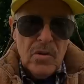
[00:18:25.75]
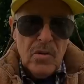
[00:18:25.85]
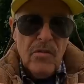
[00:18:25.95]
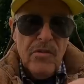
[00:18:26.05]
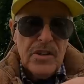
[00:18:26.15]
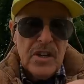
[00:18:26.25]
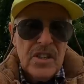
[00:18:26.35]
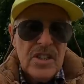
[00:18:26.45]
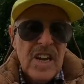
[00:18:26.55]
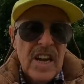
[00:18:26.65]
So you're fishing
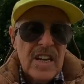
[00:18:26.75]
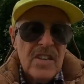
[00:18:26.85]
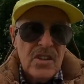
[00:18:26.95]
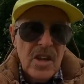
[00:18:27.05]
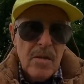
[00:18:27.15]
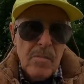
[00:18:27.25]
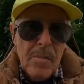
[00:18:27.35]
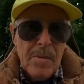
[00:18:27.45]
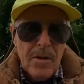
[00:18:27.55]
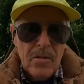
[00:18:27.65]
exactly the same,
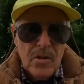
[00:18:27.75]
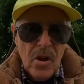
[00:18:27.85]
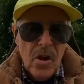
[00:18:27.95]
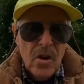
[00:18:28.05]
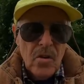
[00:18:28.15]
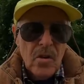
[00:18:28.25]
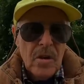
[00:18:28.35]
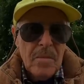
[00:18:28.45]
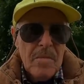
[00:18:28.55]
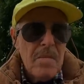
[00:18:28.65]
but because you're
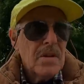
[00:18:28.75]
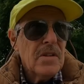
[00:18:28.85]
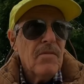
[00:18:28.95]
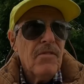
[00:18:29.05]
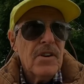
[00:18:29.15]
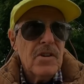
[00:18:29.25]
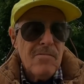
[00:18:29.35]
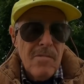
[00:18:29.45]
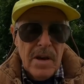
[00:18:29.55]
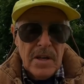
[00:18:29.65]
going to be missing fish
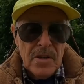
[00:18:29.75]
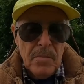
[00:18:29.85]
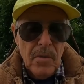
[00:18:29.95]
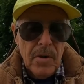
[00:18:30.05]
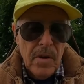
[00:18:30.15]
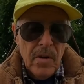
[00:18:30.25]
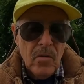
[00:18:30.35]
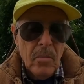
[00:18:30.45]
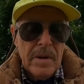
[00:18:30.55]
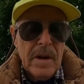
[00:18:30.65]
at range by
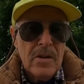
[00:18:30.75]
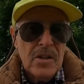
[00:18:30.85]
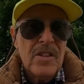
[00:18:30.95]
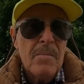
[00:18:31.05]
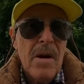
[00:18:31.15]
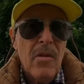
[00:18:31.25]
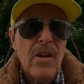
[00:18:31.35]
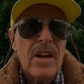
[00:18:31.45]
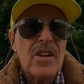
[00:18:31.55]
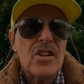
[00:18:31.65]
not being able to see the mouth
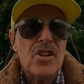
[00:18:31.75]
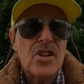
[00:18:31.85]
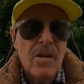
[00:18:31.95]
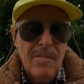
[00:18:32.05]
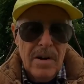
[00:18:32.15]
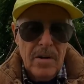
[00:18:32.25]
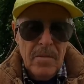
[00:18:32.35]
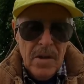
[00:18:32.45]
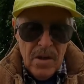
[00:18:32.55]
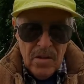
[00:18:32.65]
actually shut around
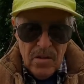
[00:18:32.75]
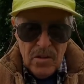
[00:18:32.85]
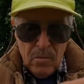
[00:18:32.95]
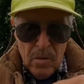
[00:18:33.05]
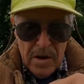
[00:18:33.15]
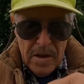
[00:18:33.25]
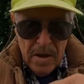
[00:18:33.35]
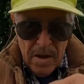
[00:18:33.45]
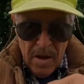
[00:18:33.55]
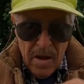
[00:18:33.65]
them, this way
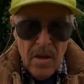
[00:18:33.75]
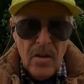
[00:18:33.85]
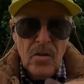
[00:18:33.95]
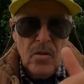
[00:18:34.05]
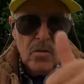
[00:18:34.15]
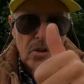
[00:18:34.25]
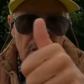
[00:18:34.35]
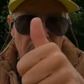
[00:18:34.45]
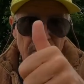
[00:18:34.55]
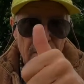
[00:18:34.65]
you'll
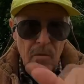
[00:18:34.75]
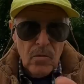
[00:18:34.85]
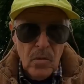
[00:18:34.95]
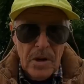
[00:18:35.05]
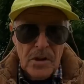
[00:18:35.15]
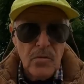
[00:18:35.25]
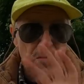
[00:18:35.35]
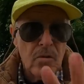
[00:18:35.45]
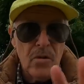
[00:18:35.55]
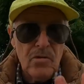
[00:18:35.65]
see that float twitch. You
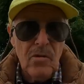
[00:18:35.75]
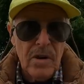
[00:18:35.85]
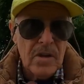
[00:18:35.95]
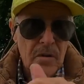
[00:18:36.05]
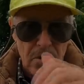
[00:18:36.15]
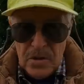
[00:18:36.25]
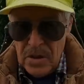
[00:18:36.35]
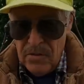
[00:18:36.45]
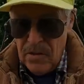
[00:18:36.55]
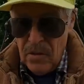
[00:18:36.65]
do not strike until you
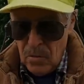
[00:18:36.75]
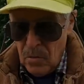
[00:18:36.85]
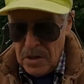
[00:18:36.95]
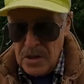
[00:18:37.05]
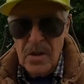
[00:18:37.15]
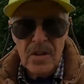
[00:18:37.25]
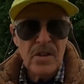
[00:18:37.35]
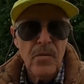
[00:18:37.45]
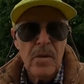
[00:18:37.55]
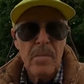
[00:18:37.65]
see the float twitch.
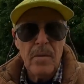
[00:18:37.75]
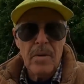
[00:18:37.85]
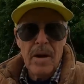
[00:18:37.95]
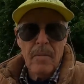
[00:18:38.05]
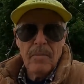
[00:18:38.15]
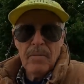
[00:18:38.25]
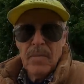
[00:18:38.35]
See if we can pick one up.